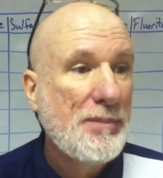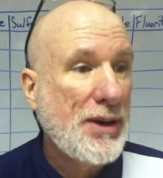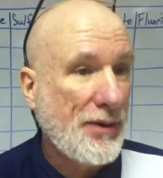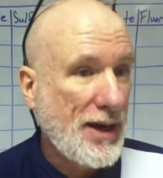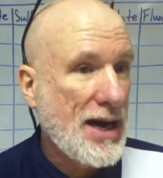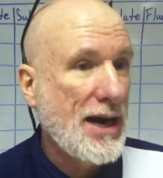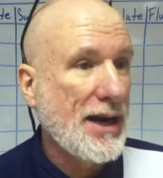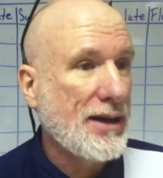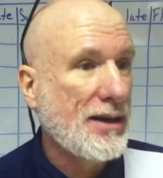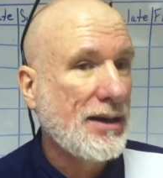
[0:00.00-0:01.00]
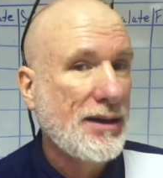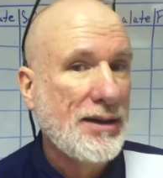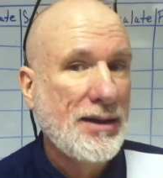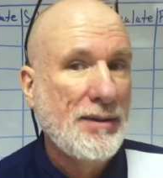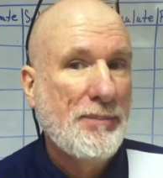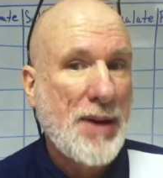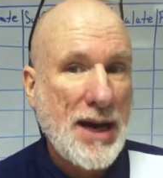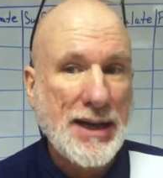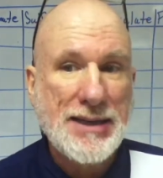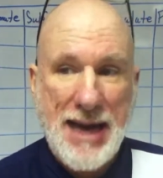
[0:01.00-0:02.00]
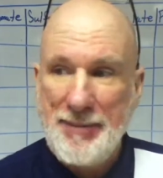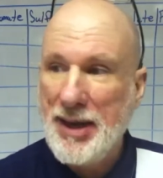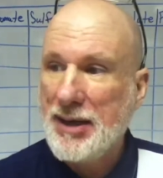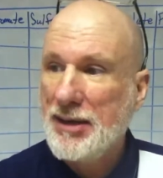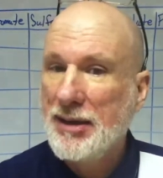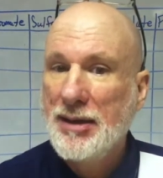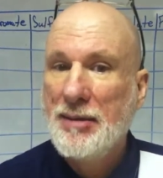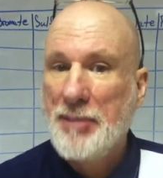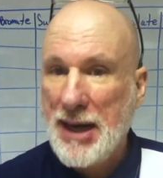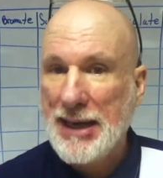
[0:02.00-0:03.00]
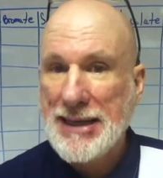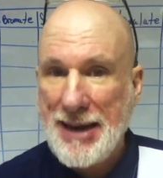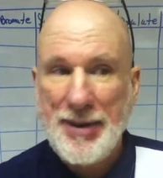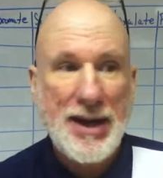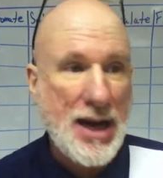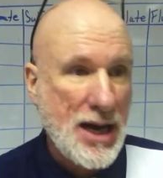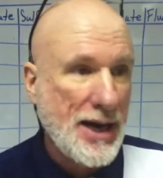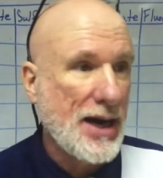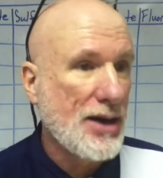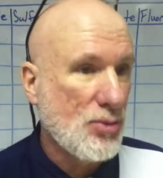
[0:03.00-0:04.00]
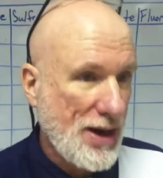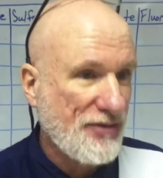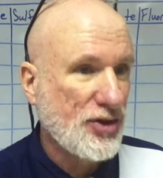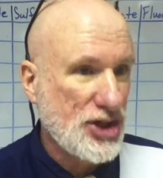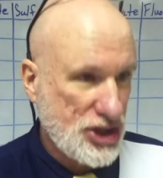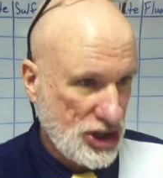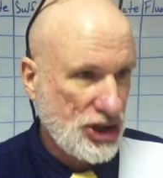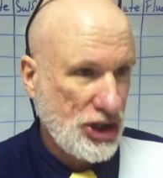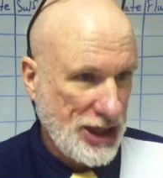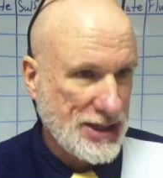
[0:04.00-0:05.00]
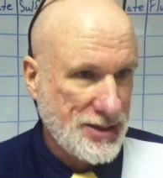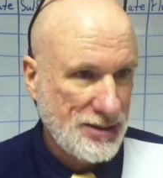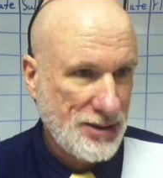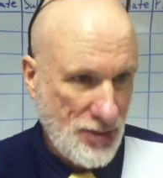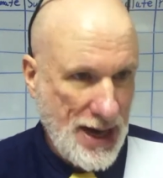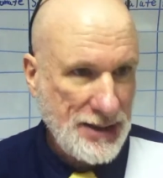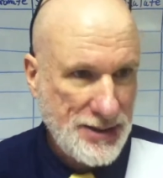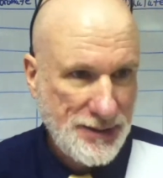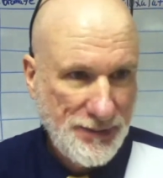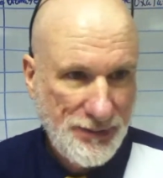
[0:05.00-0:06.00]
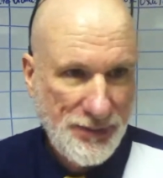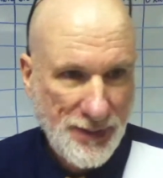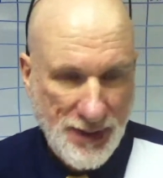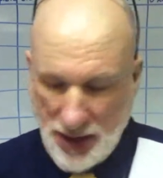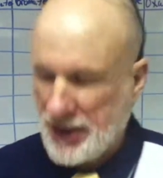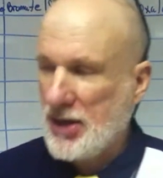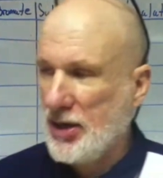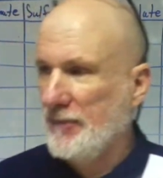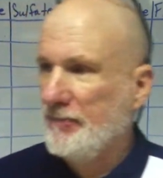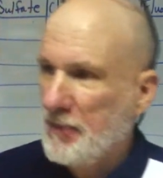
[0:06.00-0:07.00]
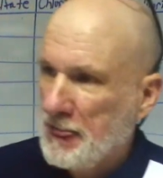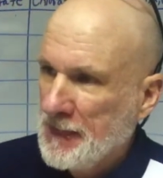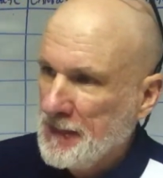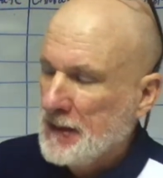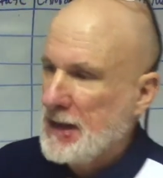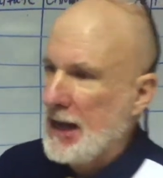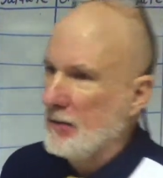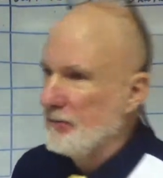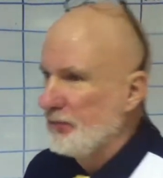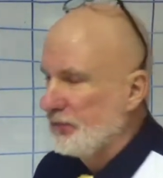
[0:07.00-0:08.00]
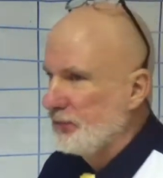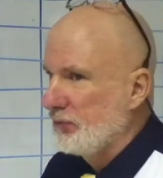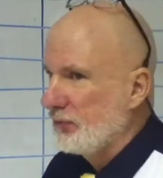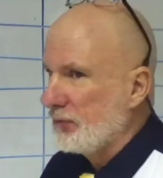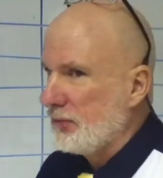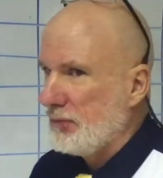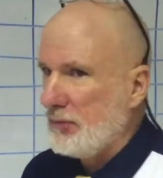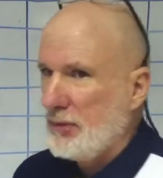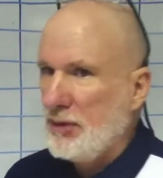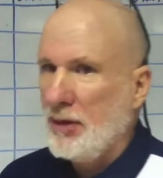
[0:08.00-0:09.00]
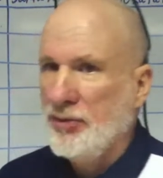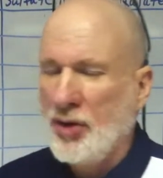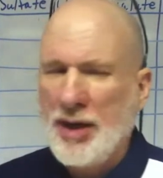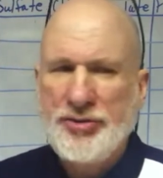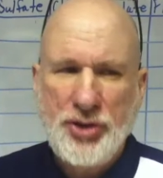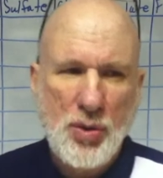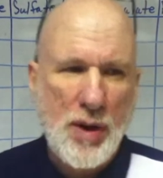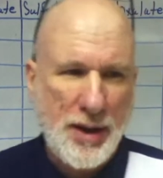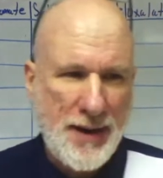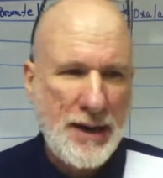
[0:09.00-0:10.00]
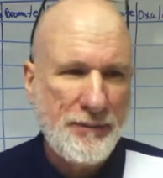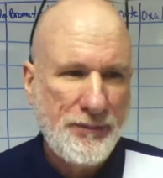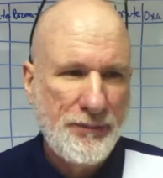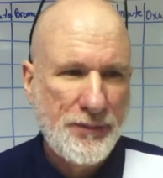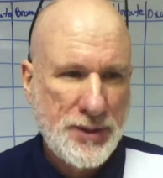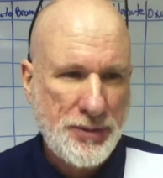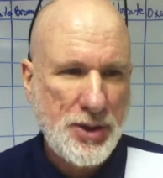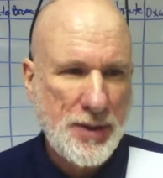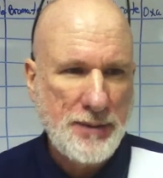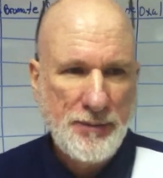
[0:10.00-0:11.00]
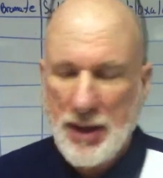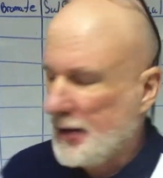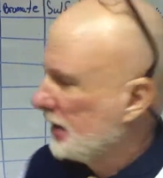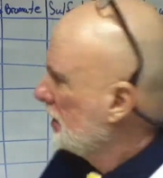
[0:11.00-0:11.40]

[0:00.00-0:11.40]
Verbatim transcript: Periodic, polyatomic, polyatomic ion reference sheet, correct? Okay, good. Now, so let's do one, all right? Shall we do one? All